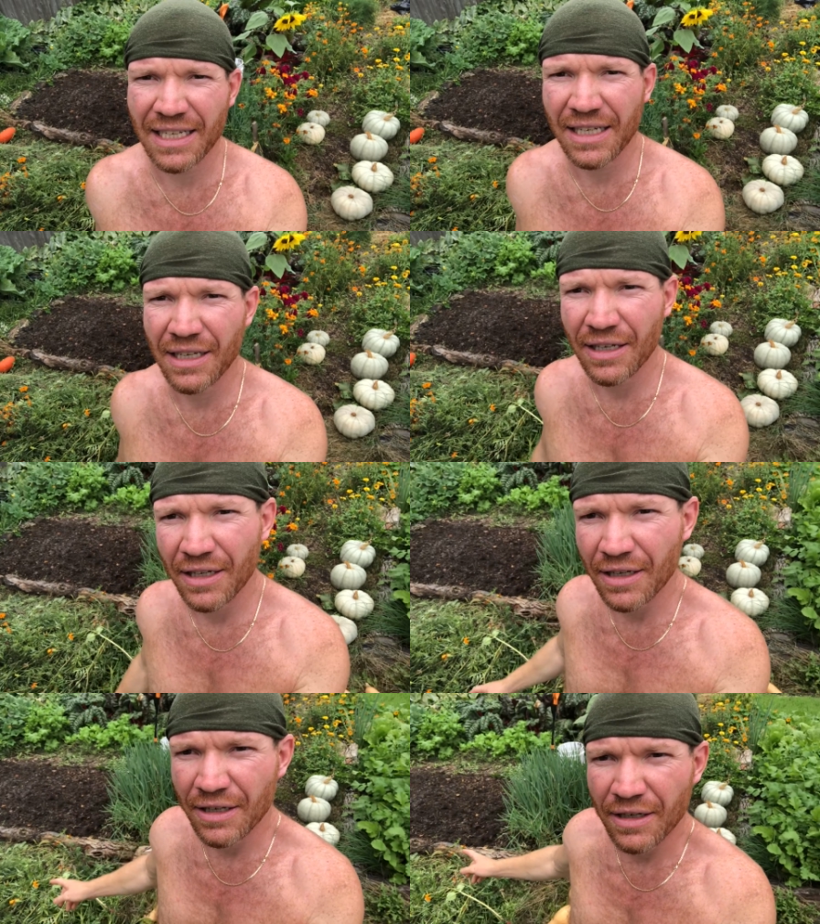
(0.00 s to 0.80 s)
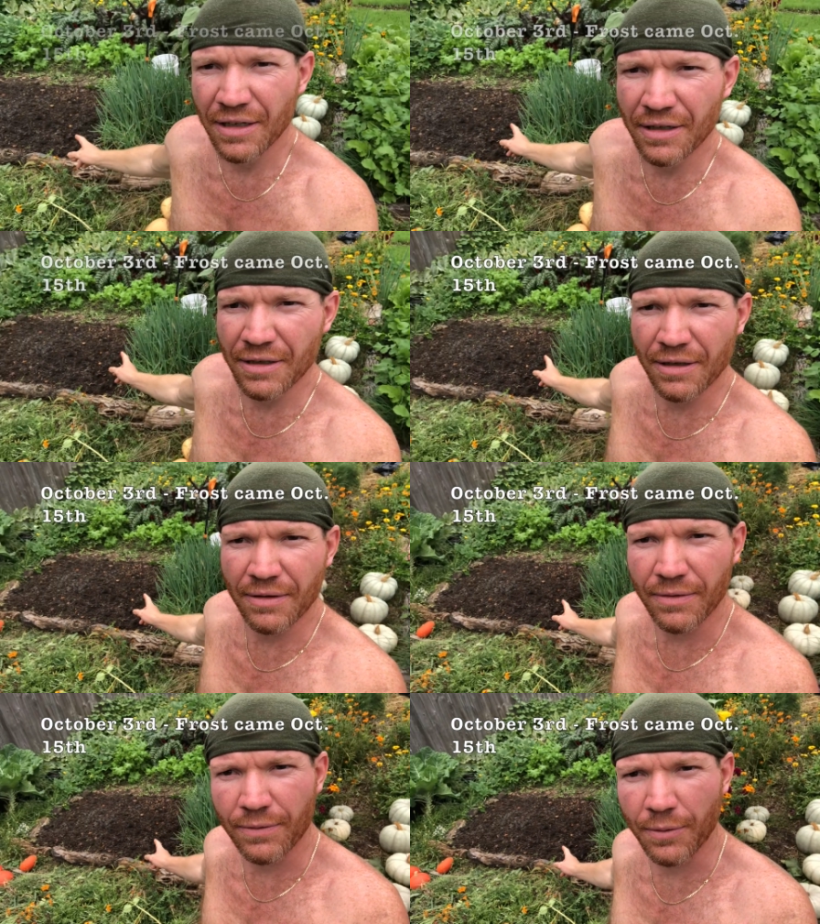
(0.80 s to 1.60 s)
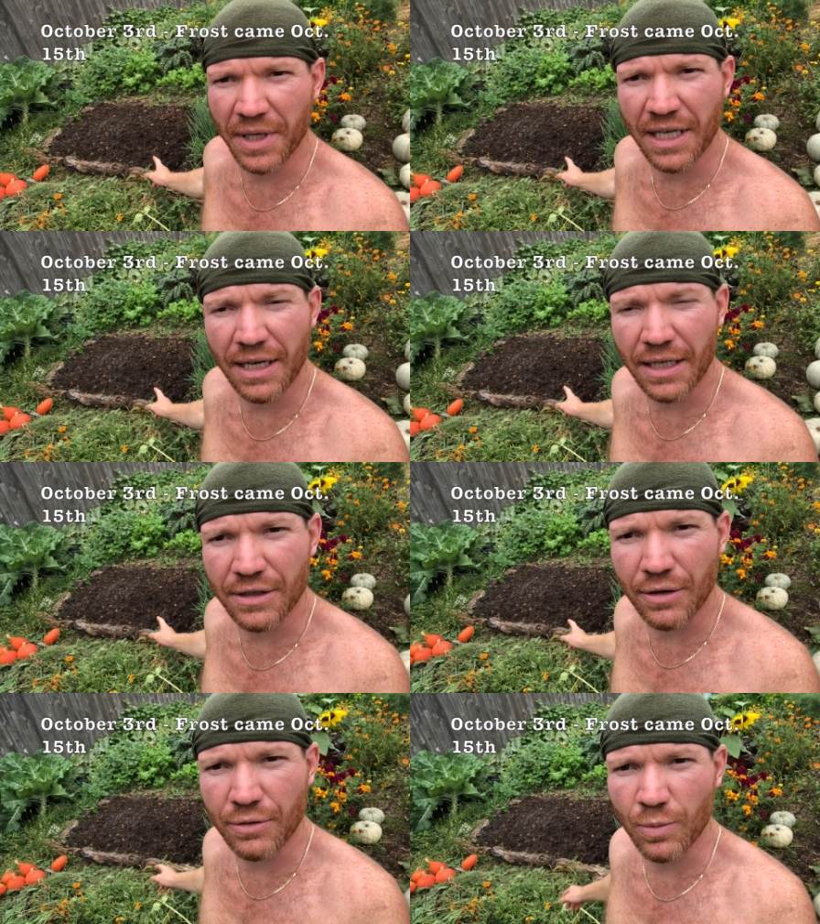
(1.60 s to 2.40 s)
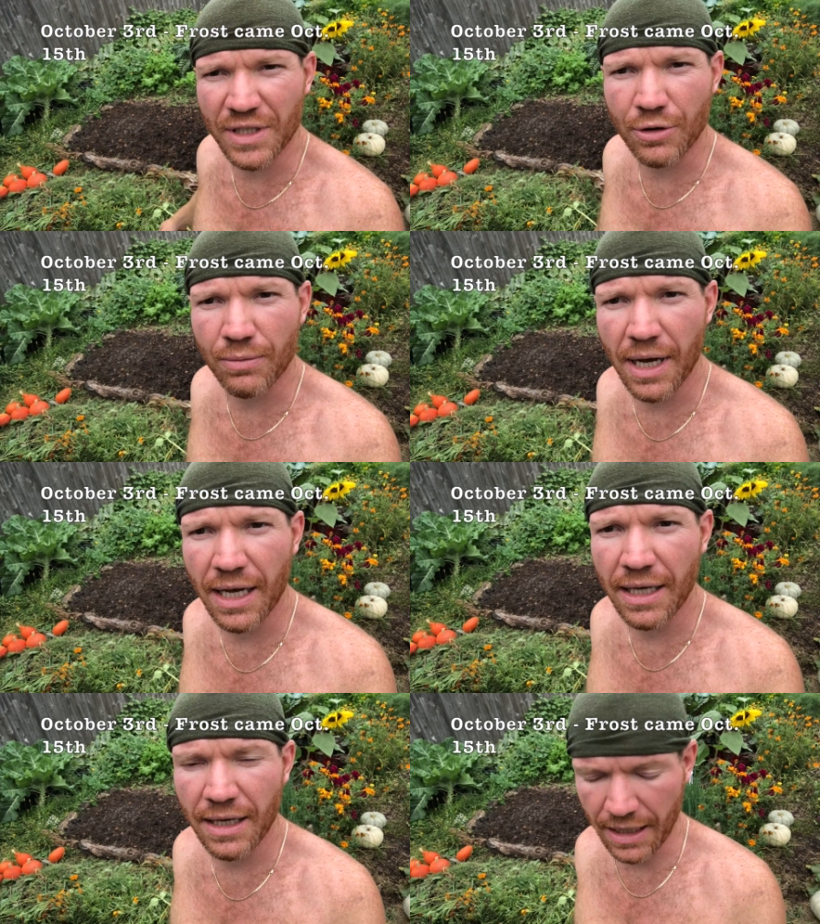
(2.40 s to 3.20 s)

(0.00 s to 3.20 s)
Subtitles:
Okay, so here we are last year in the garden, about